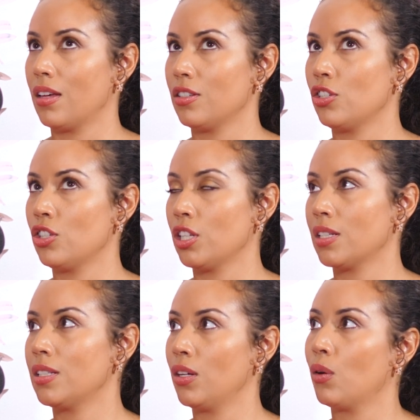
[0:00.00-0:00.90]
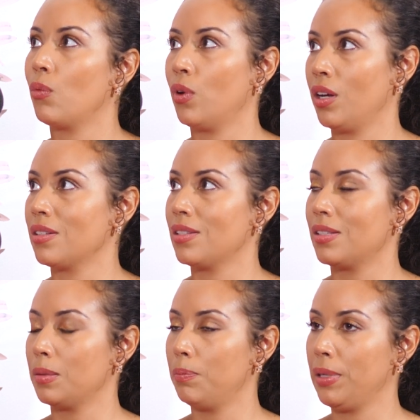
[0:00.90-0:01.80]
she didn't want us
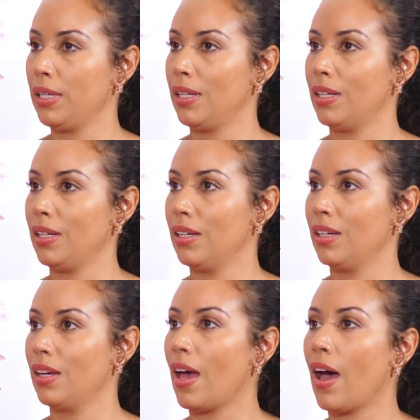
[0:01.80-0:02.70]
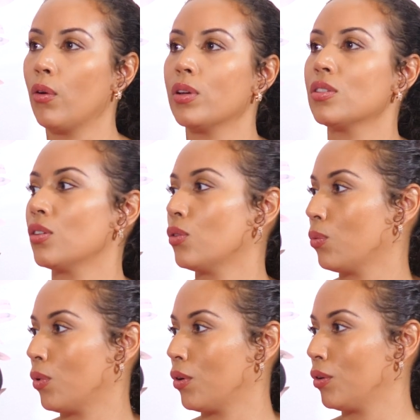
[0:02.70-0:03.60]
to be out into the
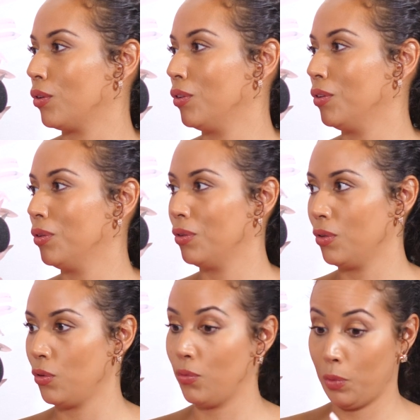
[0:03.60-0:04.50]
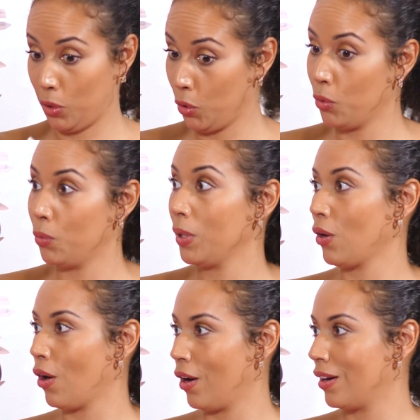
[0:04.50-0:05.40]
world with who we
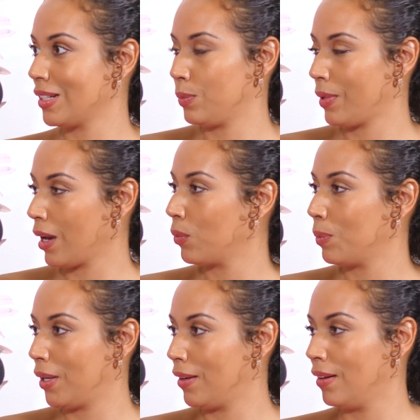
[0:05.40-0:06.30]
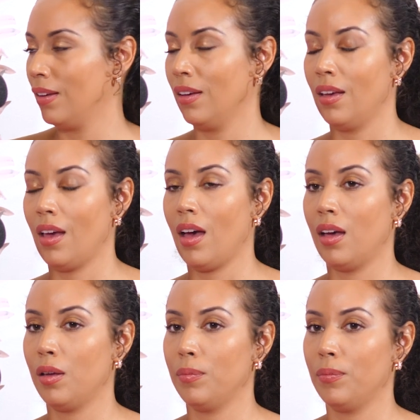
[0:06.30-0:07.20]
are as Black women
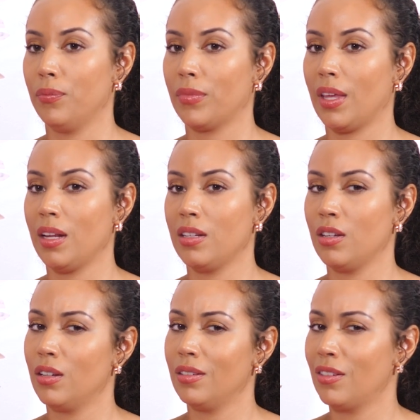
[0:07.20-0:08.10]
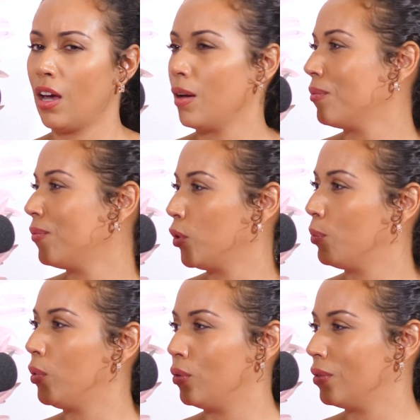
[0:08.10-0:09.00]
and not
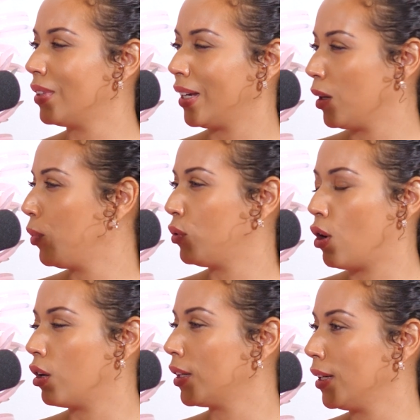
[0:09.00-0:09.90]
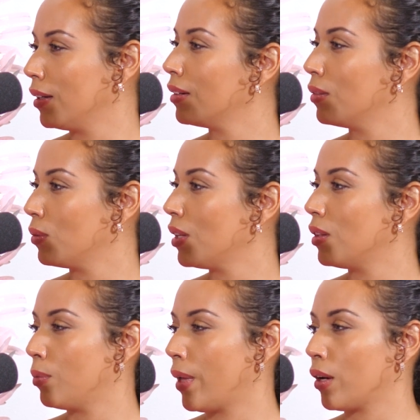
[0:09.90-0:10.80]
feel like a belonging in
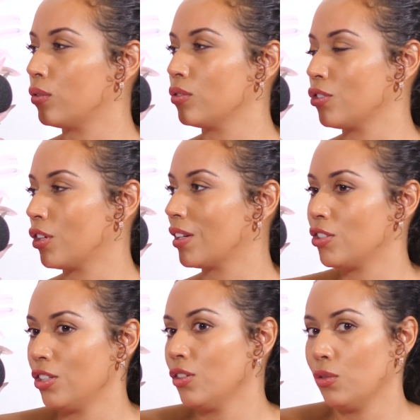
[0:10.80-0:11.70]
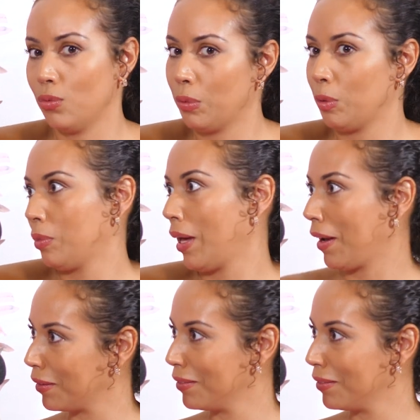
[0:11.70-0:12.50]
the Black culture because she knew we were Black.